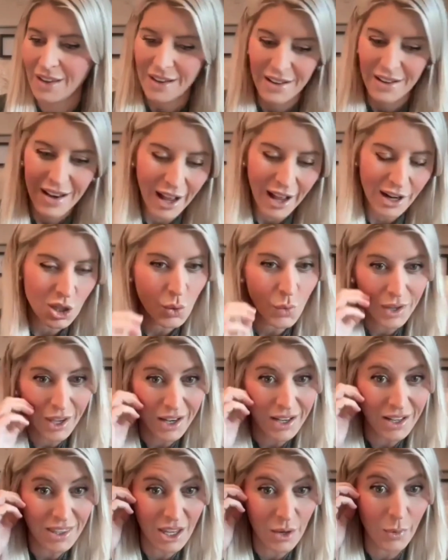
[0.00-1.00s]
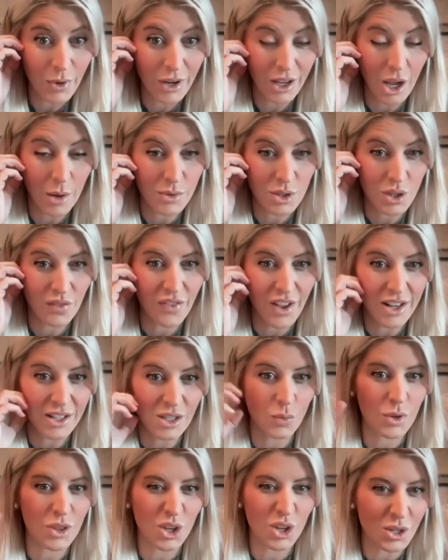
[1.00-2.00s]
not doing anything when it comes to
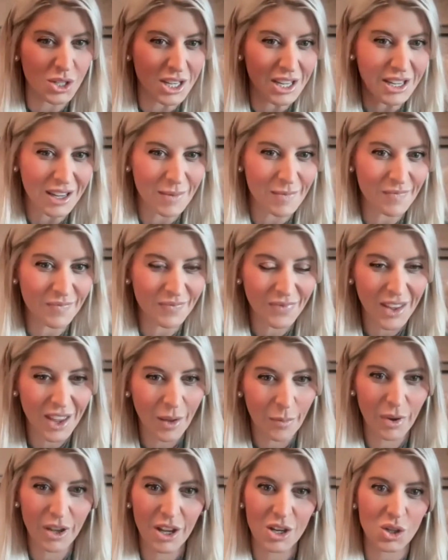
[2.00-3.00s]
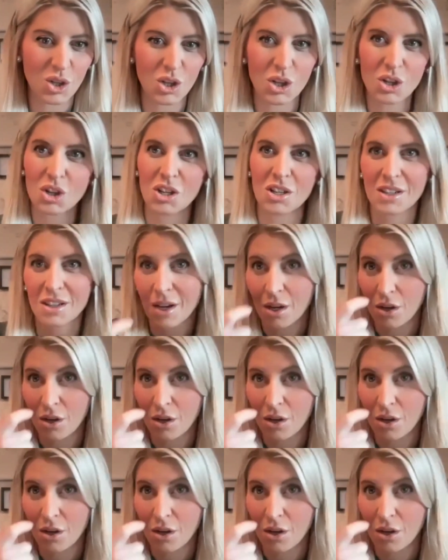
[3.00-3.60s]
events with your team because you're just,